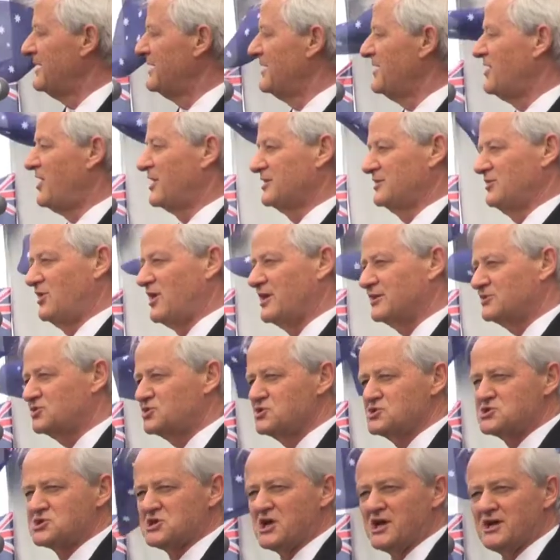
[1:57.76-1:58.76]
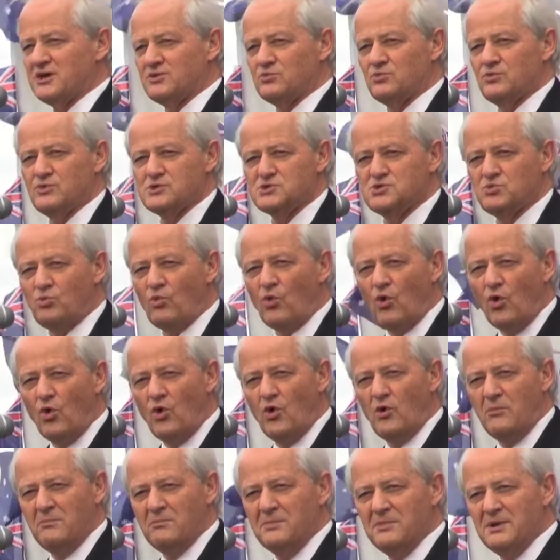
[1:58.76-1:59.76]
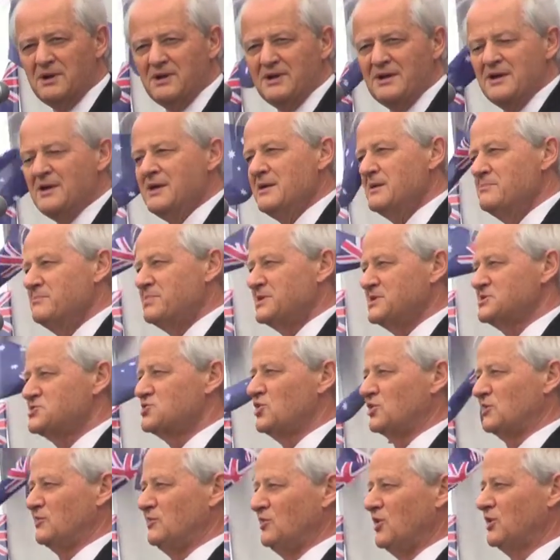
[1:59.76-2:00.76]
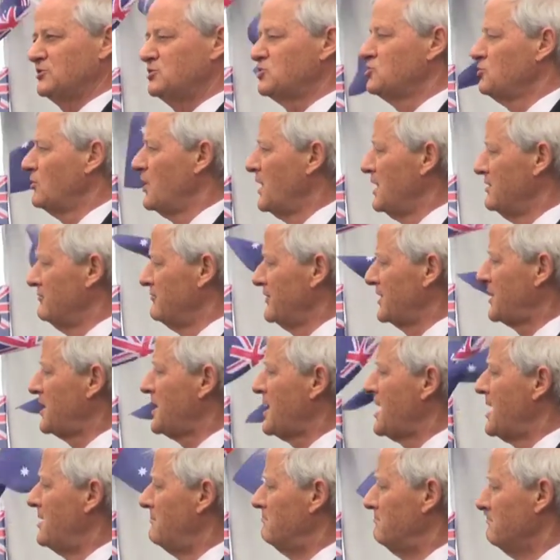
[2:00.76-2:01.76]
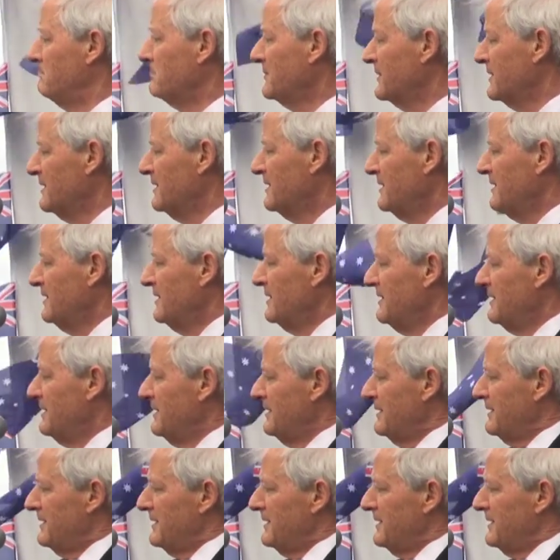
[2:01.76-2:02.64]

and of course, uh, many, many others that spoke up. Peter Westmore, the head of the uh, National